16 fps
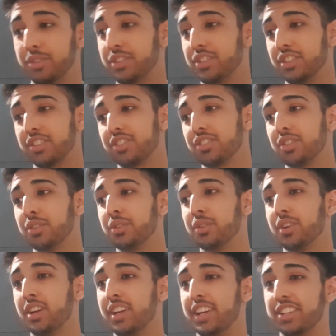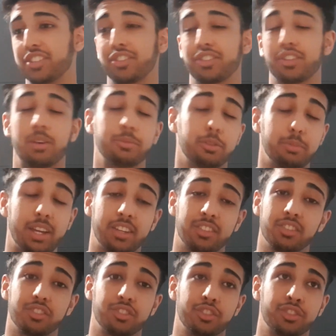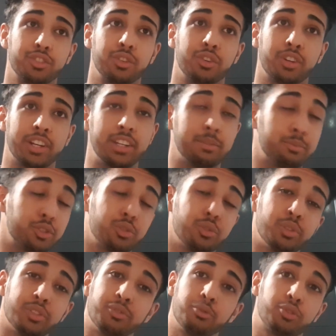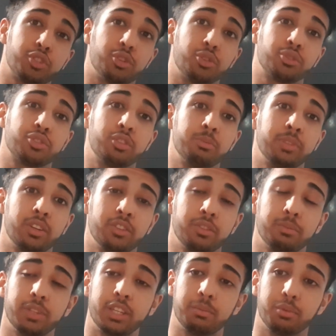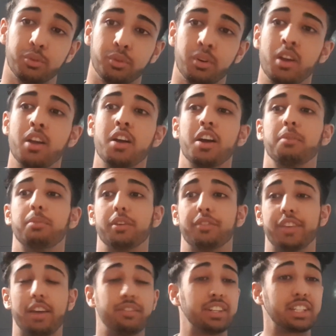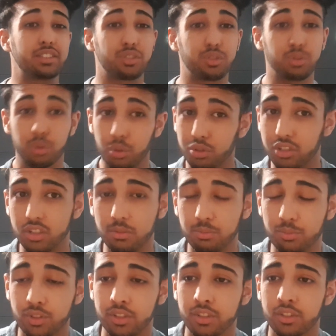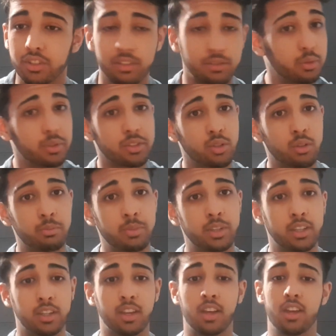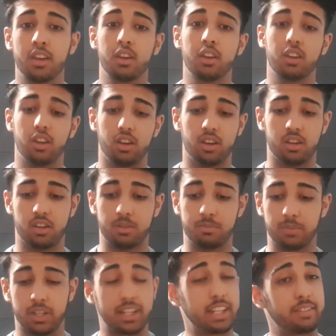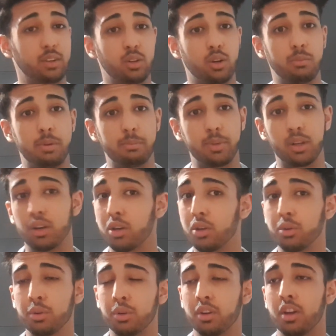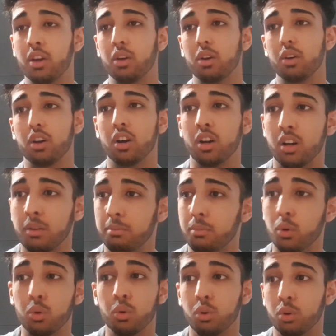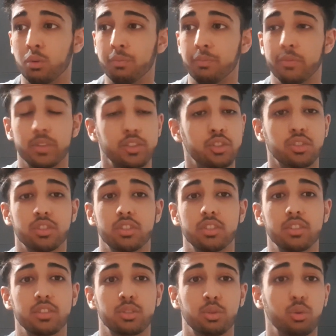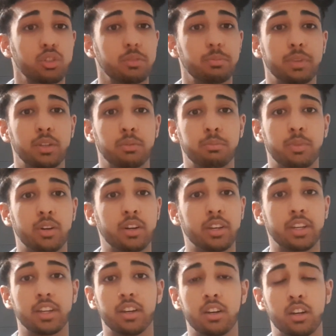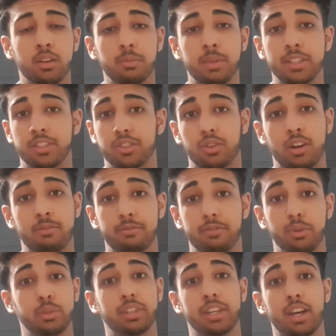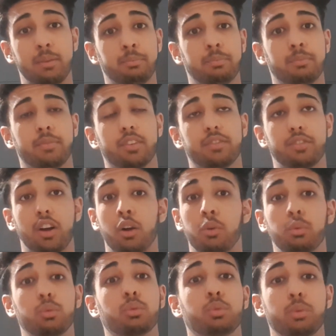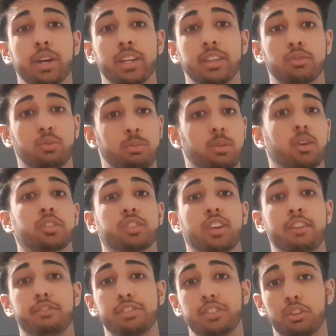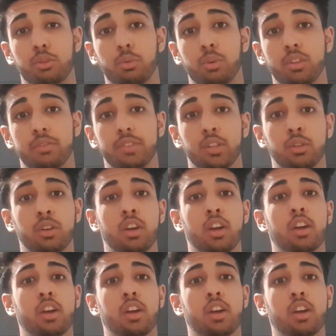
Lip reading: is it's just come to me at such a shock, and I'm sure it will shock so many other people. But if you ever need to talk to someone, you've always got me. You can leave a comment below, or just talk to me on my Instagram through DM. I will always reply to every single one of you.